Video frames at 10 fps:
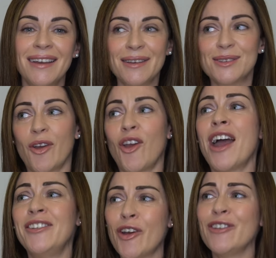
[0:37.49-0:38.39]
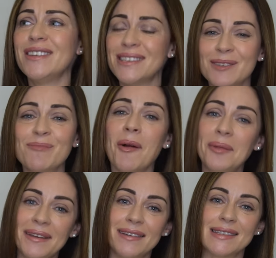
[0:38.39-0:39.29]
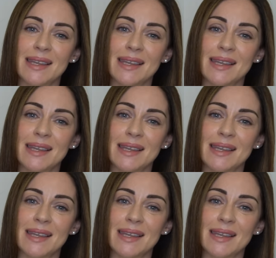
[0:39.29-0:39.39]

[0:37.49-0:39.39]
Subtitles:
So I know this is probably going to